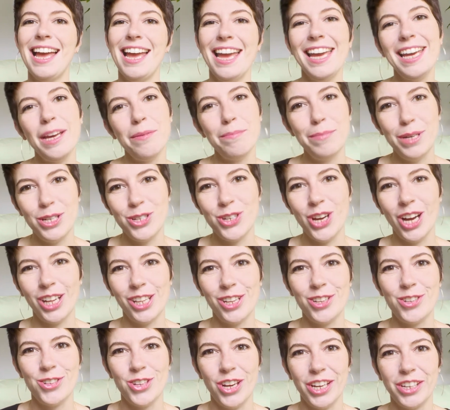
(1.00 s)
can be
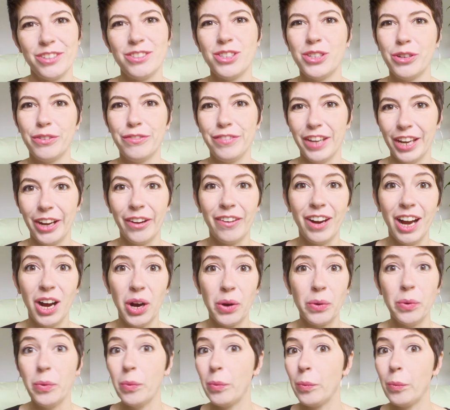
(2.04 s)
challenging to figure
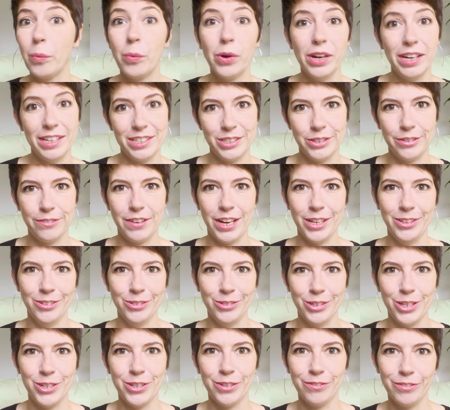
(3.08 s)
out what is the right
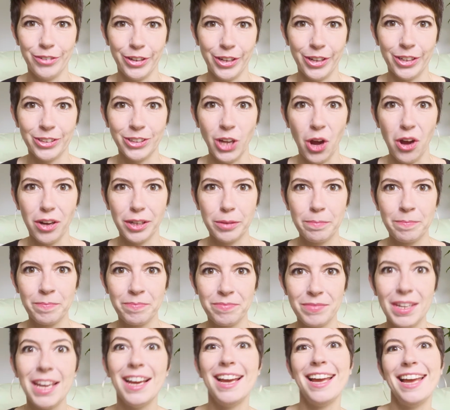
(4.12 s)
nutrition for your dog.
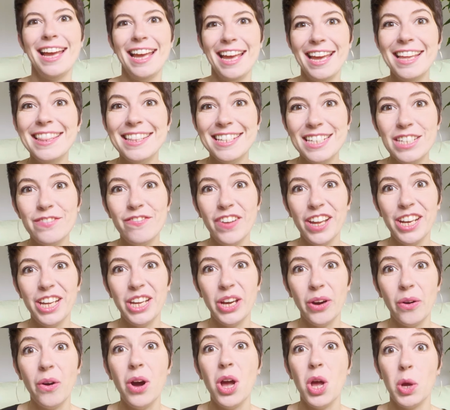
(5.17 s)
In this
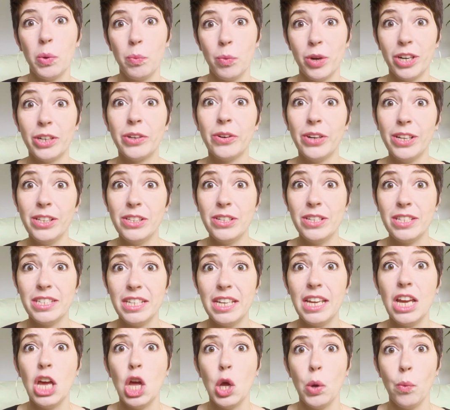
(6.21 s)
video, we're going to see
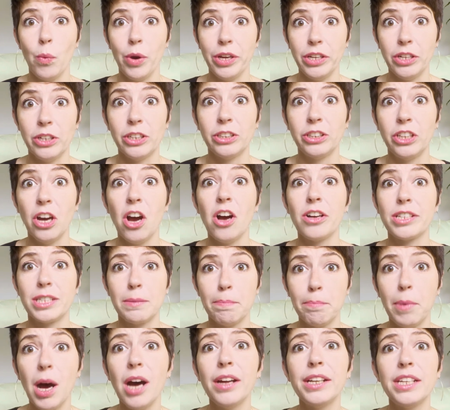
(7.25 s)
what your dog's
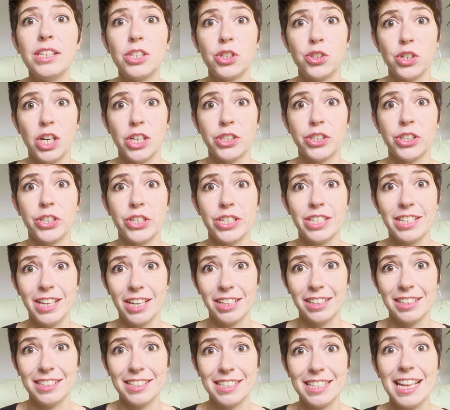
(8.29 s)
body structures tell
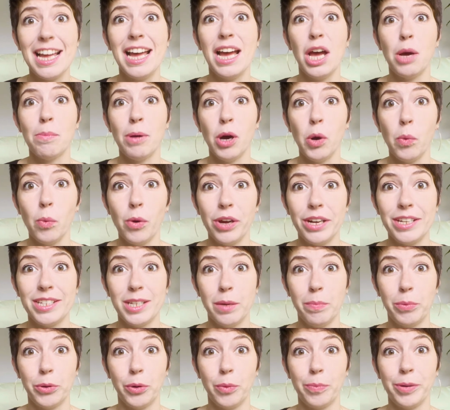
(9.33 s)
us about what is
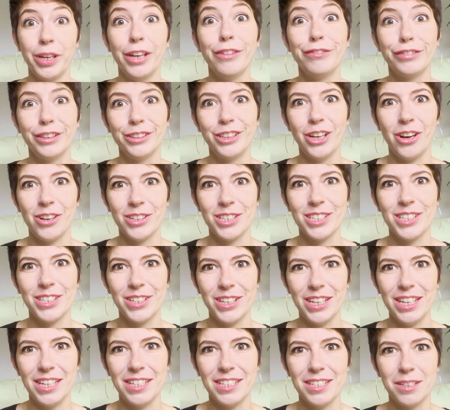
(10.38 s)
appropriate for dogs to
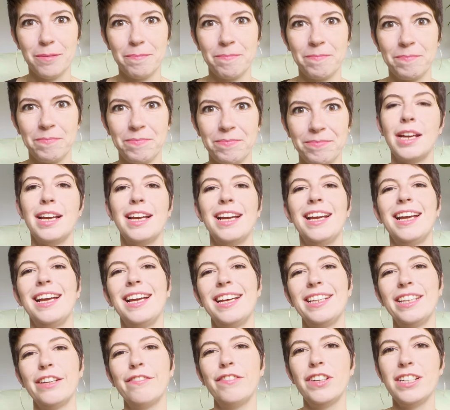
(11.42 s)
eat.
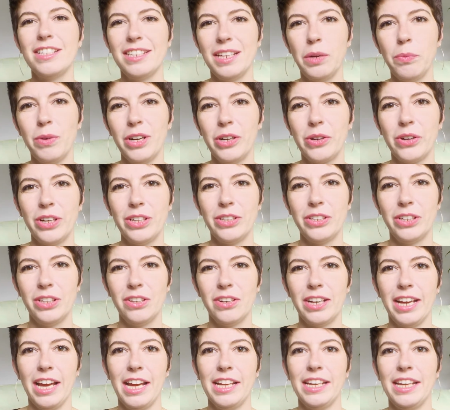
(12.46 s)
The first thing we're going to
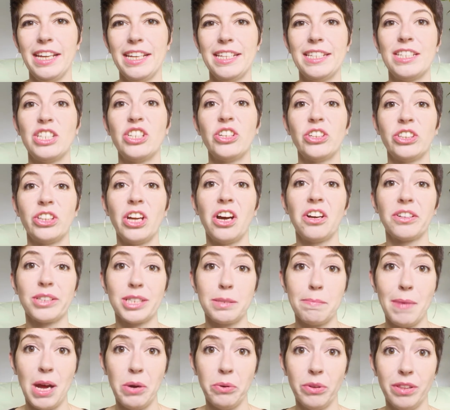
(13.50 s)
look at is your dog's
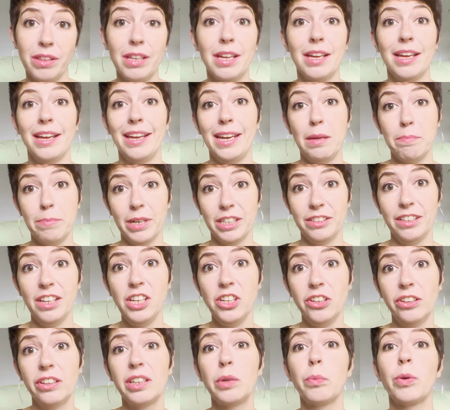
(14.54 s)
mouth, and in
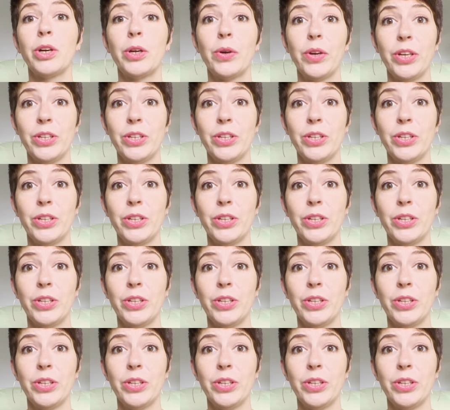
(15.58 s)
particular, we're going